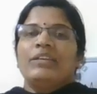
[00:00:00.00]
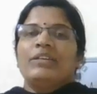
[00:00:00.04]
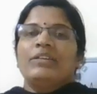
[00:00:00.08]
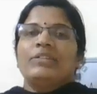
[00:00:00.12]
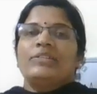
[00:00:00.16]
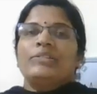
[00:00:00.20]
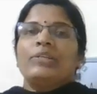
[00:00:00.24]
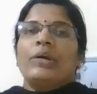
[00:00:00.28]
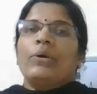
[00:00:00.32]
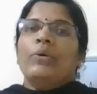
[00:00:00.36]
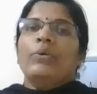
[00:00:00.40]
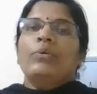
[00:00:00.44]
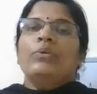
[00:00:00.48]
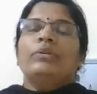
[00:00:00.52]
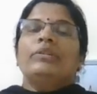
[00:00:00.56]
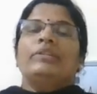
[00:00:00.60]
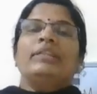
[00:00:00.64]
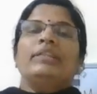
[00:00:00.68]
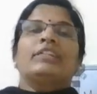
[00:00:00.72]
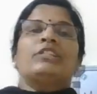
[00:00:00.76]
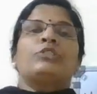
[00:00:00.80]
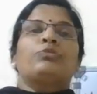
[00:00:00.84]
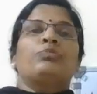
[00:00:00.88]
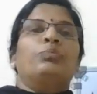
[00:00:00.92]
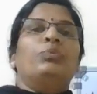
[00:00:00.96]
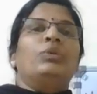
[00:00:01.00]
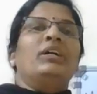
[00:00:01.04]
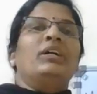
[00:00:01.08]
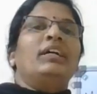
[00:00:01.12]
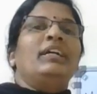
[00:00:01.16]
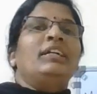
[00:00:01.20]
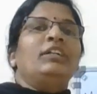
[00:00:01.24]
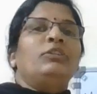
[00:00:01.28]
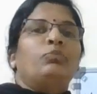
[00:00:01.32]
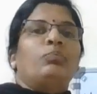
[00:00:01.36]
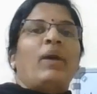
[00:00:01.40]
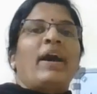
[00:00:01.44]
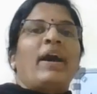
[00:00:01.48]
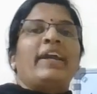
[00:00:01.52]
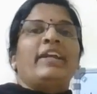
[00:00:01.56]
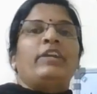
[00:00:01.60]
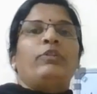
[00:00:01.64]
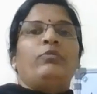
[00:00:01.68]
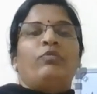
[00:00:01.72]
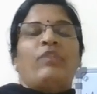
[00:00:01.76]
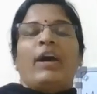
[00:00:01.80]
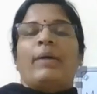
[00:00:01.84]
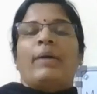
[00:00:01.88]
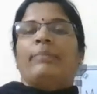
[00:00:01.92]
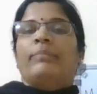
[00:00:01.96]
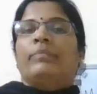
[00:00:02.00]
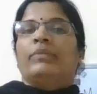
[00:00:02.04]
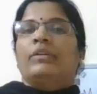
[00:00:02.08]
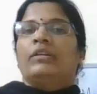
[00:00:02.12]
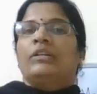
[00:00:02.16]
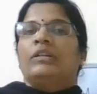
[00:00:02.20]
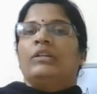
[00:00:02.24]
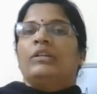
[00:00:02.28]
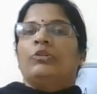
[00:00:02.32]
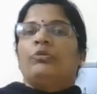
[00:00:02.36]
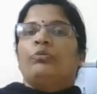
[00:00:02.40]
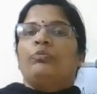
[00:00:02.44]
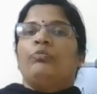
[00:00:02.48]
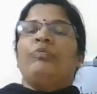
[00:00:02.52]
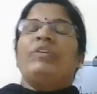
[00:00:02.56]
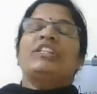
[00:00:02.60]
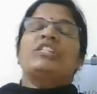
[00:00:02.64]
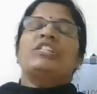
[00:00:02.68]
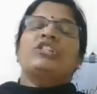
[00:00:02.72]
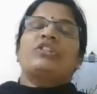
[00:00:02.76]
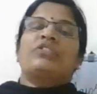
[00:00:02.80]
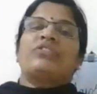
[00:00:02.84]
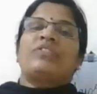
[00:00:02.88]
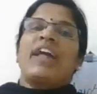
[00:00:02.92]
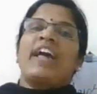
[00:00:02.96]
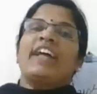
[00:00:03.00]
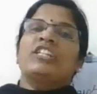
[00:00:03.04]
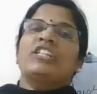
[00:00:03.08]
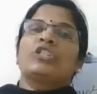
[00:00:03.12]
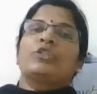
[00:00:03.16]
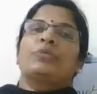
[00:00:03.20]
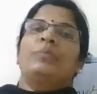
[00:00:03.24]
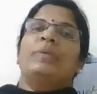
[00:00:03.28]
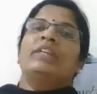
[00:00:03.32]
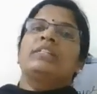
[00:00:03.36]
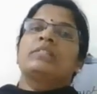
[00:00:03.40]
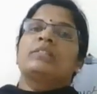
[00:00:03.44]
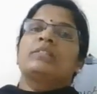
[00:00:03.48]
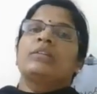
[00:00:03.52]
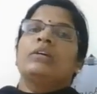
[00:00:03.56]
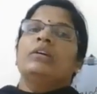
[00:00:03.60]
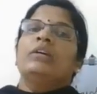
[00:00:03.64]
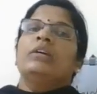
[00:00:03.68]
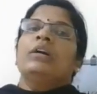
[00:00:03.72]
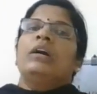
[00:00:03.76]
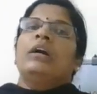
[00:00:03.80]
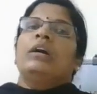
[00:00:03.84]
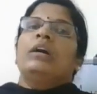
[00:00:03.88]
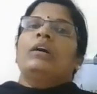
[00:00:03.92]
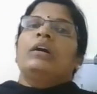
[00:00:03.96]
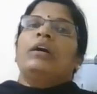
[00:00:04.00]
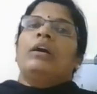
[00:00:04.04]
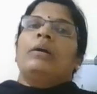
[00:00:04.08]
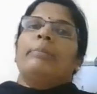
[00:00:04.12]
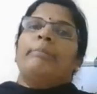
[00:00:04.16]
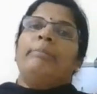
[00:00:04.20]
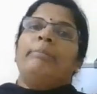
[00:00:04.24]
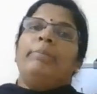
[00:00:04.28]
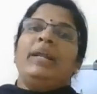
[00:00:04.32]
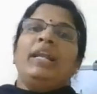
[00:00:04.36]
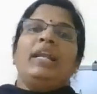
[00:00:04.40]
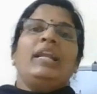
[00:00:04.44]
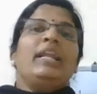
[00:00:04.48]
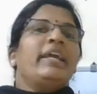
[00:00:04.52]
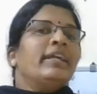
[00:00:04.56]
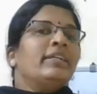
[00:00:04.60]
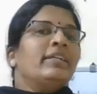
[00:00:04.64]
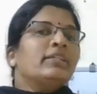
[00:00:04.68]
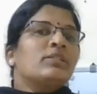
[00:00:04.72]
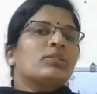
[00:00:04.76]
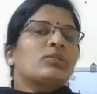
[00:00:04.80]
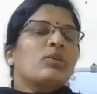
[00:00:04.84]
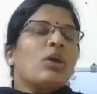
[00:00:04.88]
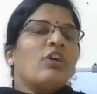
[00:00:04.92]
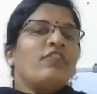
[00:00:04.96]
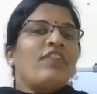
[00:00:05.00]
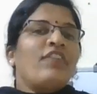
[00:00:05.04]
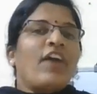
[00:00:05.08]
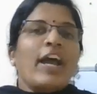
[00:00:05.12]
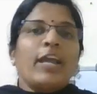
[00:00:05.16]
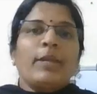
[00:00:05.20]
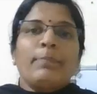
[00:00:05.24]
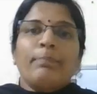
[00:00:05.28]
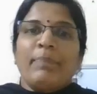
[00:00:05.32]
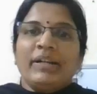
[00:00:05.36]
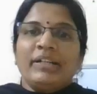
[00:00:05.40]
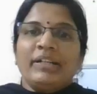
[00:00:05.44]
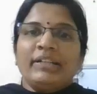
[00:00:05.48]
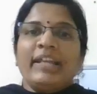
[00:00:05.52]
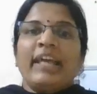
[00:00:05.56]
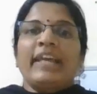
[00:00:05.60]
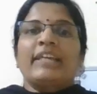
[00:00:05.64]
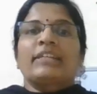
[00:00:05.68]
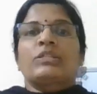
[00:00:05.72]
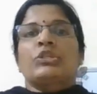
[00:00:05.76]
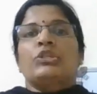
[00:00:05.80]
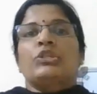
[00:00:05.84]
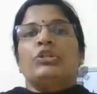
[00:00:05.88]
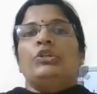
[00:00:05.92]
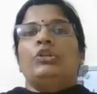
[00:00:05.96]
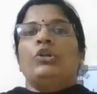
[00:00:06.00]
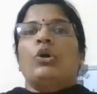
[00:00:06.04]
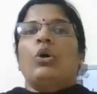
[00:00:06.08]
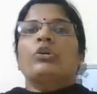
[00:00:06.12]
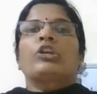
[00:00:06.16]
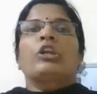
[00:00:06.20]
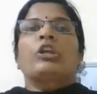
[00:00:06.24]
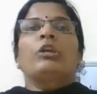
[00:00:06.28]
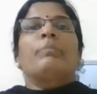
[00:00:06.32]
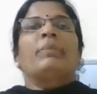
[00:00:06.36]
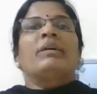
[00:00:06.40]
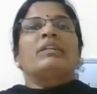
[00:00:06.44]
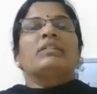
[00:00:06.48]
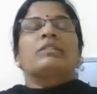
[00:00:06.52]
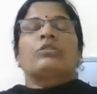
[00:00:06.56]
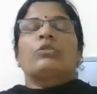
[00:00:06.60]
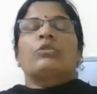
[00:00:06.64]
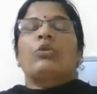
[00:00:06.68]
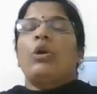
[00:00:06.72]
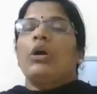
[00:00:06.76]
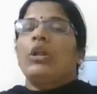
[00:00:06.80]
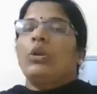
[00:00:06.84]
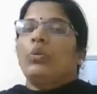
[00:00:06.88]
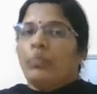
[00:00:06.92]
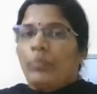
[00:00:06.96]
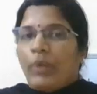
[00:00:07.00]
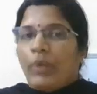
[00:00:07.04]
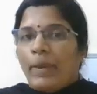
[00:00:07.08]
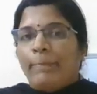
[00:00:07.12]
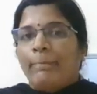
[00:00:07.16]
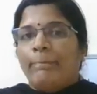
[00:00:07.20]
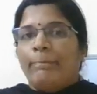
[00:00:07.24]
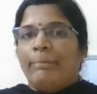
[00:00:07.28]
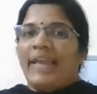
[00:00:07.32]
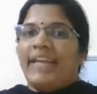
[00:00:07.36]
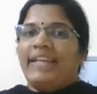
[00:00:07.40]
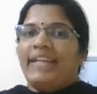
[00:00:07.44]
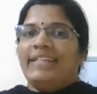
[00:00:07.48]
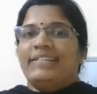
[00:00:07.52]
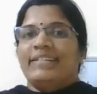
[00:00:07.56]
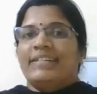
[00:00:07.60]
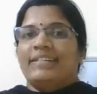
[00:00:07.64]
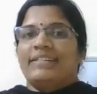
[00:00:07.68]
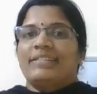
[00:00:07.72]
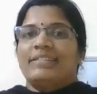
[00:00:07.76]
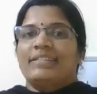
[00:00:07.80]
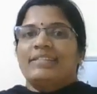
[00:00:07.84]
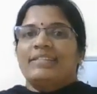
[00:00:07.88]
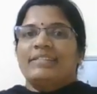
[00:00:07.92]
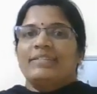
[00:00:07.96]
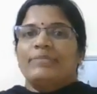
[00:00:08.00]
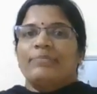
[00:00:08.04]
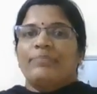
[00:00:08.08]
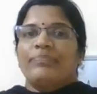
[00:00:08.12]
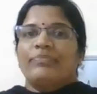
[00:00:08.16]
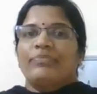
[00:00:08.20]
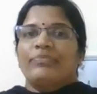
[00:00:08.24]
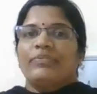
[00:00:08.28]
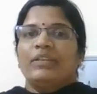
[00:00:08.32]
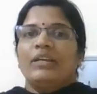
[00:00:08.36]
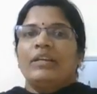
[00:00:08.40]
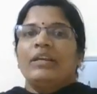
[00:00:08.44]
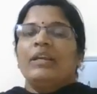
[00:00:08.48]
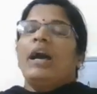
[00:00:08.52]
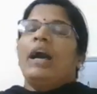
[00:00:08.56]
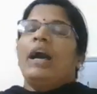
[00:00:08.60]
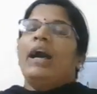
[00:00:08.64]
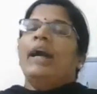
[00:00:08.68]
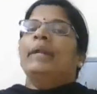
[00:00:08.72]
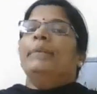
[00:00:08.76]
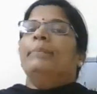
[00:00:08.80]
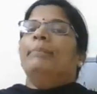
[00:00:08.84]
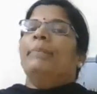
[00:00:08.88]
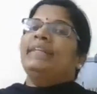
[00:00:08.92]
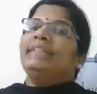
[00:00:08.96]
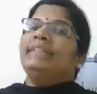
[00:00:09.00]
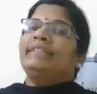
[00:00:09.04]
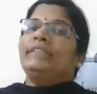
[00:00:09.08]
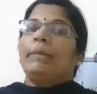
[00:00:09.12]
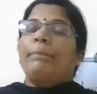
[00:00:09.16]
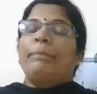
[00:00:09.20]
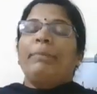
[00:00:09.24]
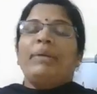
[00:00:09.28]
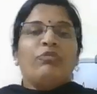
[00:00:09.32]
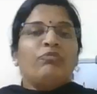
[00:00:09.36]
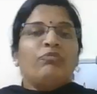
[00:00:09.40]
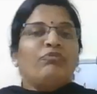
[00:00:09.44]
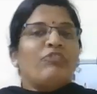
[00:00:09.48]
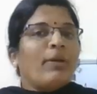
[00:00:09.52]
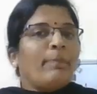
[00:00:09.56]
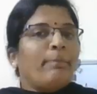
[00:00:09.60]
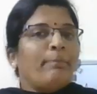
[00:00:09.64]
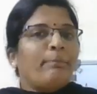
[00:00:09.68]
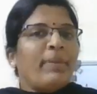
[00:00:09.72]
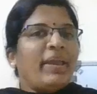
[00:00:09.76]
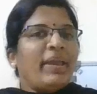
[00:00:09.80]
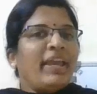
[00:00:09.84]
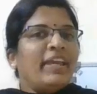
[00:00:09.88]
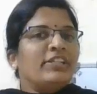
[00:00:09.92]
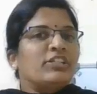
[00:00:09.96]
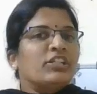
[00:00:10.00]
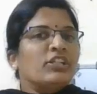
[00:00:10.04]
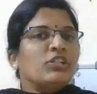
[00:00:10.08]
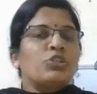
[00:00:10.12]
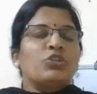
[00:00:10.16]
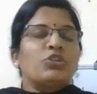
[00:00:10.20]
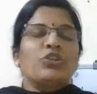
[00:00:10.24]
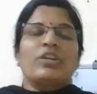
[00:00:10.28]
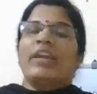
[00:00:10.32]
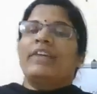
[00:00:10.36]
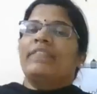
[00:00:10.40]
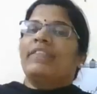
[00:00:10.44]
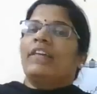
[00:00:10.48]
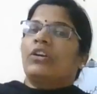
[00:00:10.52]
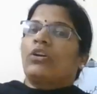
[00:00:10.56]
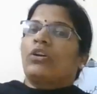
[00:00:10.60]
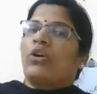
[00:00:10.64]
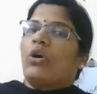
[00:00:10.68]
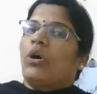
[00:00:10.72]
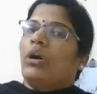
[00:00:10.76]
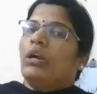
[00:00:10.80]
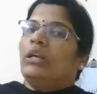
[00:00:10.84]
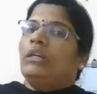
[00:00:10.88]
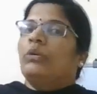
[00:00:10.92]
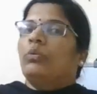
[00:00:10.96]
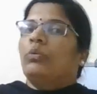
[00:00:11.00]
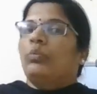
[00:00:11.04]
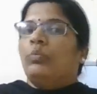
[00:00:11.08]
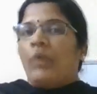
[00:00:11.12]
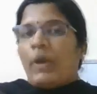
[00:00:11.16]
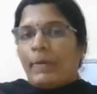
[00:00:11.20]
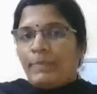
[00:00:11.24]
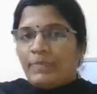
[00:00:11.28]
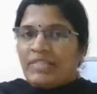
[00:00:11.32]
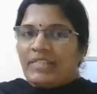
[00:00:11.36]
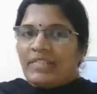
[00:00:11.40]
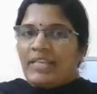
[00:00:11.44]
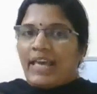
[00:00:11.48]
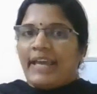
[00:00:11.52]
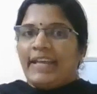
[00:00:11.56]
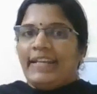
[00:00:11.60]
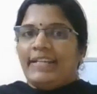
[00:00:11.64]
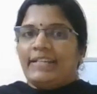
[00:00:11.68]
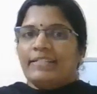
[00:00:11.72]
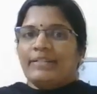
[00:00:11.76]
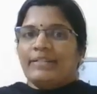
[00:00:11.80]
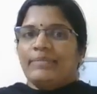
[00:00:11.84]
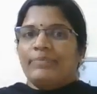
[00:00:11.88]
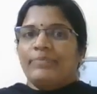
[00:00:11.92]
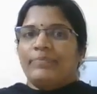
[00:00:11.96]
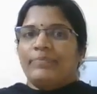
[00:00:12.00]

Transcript: So this World Wide Web, which transmits billions of hypertext documents called web pages and multiple web pages together called website.